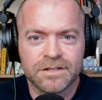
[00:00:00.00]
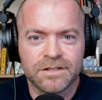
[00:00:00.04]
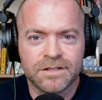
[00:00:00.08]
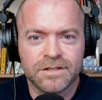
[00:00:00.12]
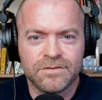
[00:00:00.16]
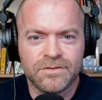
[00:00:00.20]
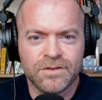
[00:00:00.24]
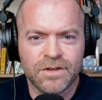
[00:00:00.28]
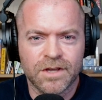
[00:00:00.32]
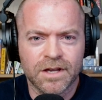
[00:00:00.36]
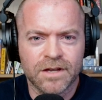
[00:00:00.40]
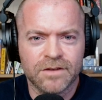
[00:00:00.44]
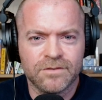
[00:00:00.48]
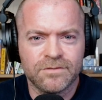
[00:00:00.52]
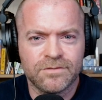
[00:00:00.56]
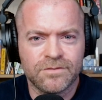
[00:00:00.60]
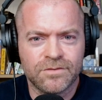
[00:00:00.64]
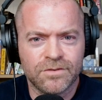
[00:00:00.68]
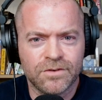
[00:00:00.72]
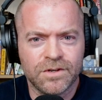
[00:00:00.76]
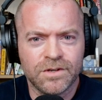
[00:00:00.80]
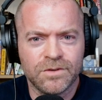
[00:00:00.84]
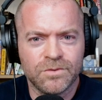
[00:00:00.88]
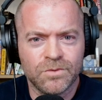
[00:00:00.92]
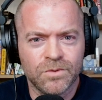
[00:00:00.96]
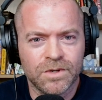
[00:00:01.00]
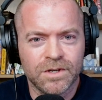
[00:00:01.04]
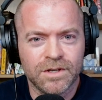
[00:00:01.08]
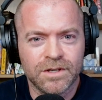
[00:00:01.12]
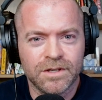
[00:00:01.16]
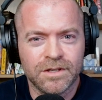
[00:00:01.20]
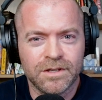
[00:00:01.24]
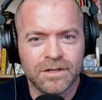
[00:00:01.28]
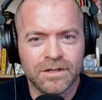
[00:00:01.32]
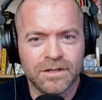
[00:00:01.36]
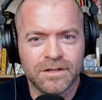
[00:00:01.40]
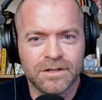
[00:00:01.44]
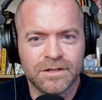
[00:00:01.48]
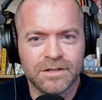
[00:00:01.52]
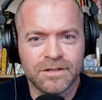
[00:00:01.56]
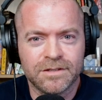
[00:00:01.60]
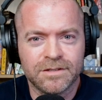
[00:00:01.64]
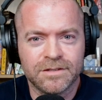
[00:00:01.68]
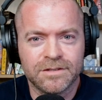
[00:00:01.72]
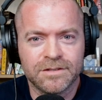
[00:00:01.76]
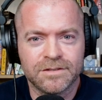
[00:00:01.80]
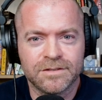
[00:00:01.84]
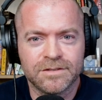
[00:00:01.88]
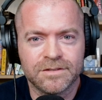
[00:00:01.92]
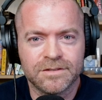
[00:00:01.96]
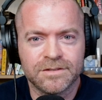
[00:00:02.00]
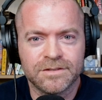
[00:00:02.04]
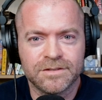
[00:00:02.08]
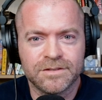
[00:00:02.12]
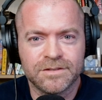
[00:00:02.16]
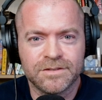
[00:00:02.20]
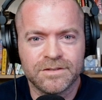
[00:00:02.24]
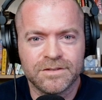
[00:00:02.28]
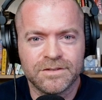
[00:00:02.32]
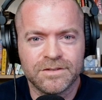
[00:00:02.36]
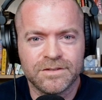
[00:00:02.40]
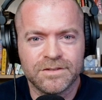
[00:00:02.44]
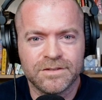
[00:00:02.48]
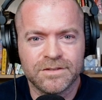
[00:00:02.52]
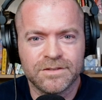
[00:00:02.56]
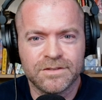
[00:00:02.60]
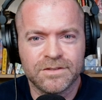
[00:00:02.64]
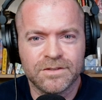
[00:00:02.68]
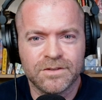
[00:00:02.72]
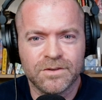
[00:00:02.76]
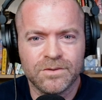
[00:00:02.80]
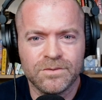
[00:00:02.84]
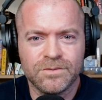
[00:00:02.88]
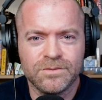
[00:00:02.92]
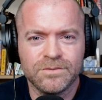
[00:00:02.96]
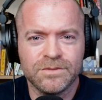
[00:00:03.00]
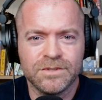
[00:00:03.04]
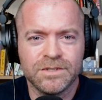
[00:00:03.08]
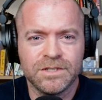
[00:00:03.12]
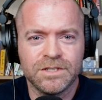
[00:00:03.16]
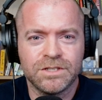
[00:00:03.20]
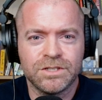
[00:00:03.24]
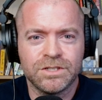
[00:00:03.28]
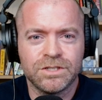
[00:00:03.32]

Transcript: If you have free will, Holy